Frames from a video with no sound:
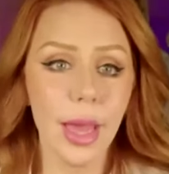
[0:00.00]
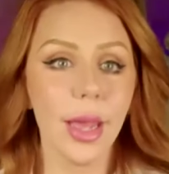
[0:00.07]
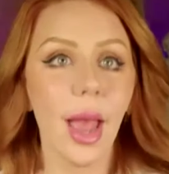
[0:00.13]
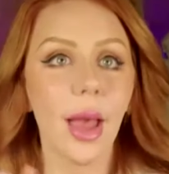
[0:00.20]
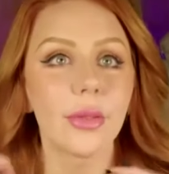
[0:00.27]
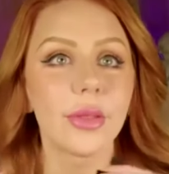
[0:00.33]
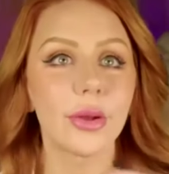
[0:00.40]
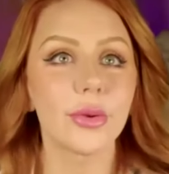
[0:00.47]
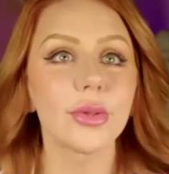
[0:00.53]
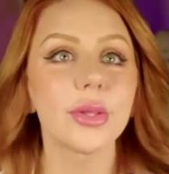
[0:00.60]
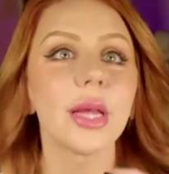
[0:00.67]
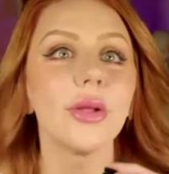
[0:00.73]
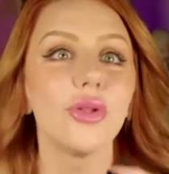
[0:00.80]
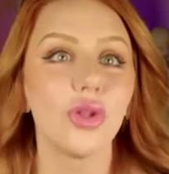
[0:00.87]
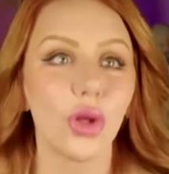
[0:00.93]
Yeah, there's
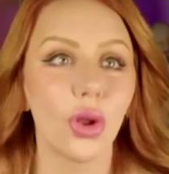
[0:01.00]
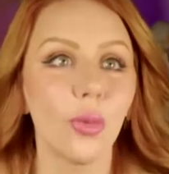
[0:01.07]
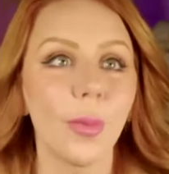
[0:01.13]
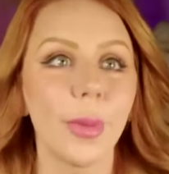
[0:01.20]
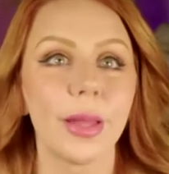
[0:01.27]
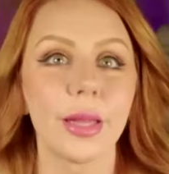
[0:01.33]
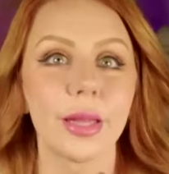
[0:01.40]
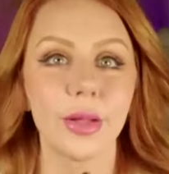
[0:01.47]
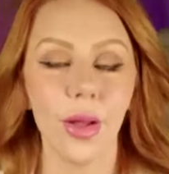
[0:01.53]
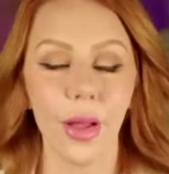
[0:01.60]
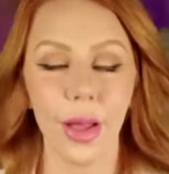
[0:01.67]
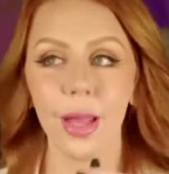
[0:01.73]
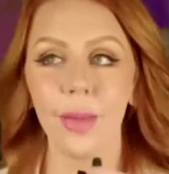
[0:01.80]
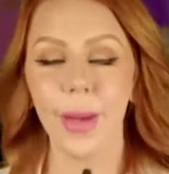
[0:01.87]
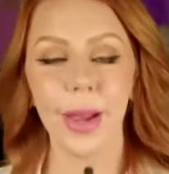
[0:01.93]
a gentleman that's
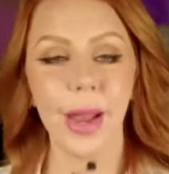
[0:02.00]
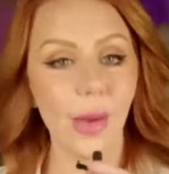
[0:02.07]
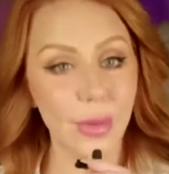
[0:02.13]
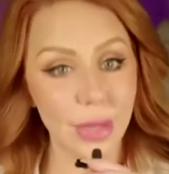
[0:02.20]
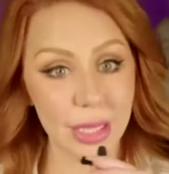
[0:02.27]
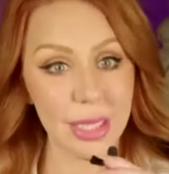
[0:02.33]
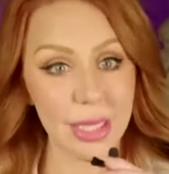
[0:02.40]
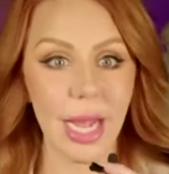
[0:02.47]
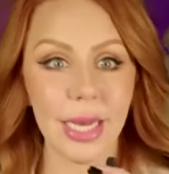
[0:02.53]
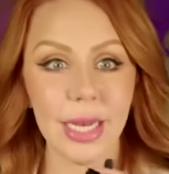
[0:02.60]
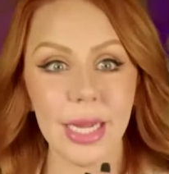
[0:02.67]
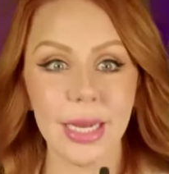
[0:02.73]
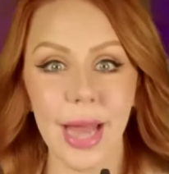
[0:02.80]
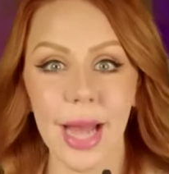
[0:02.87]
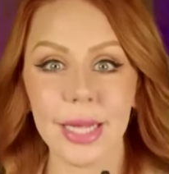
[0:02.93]
talking about how he's
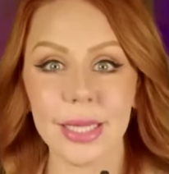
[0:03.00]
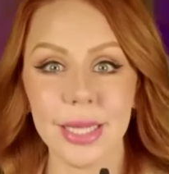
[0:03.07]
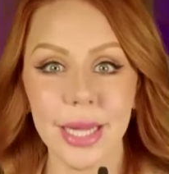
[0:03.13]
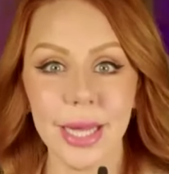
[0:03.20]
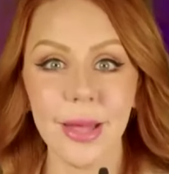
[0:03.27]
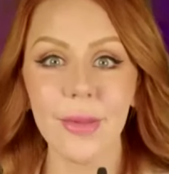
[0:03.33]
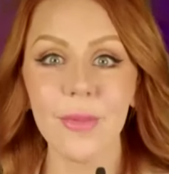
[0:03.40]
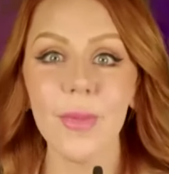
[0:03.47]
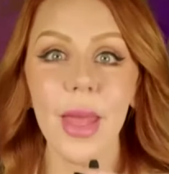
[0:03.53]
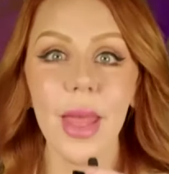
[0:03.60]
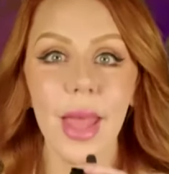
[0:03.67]
standing next to him